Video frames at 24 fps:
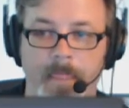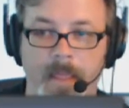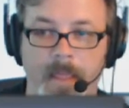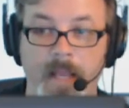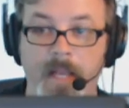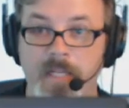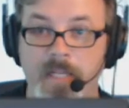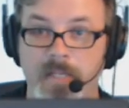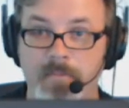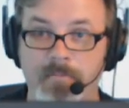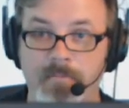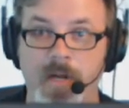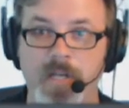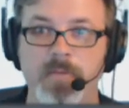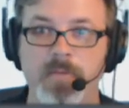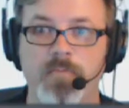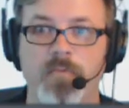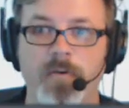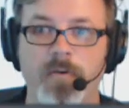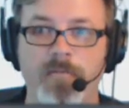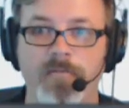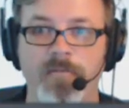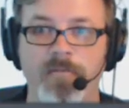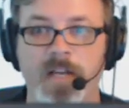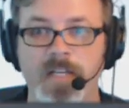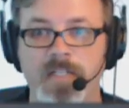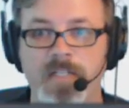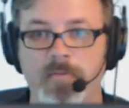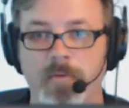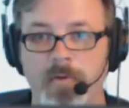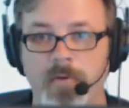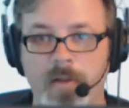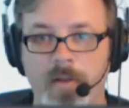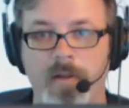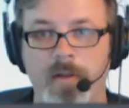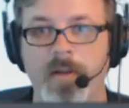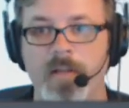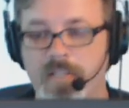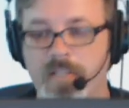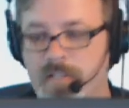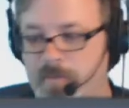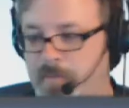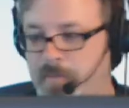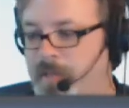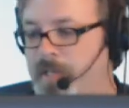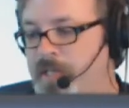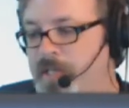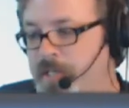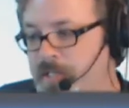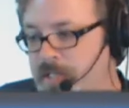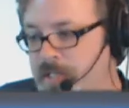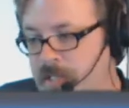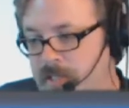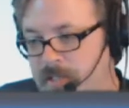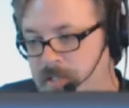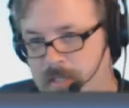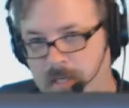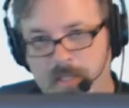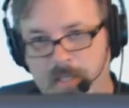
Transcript: it's much more flexible than an instrument that just does